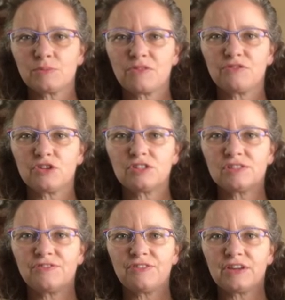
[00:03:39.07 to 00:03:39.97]
with
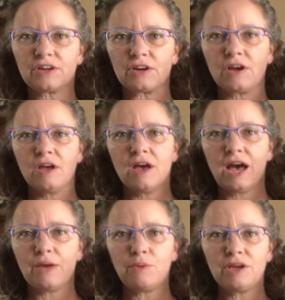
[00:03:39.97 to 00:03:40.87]
first finger.
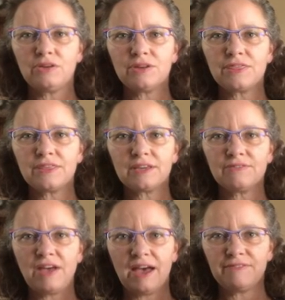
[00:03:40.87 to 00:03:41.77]
I want you to think
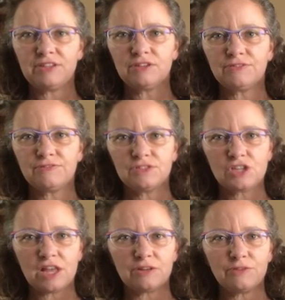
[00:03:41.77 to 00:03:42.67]
of having your
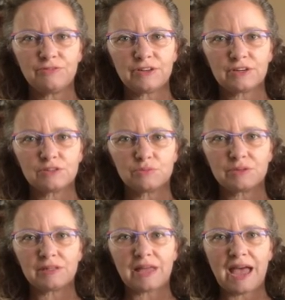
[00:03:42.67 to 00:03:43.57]
cello fingers
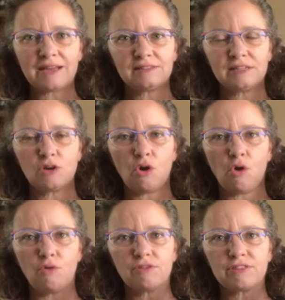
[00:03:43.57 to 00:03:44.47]
relaxed and
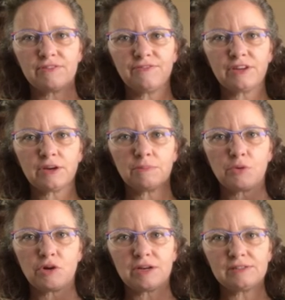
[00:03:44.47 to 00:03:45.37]
over the
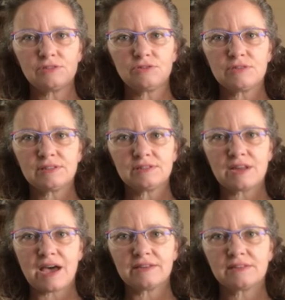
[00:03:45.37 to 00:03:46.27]
fingerboard as you do this,
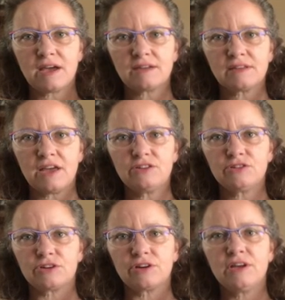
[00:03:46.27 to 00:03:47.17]
not tucked
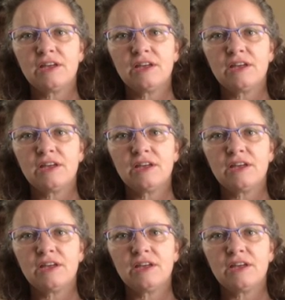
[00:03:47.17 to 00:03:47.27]
under,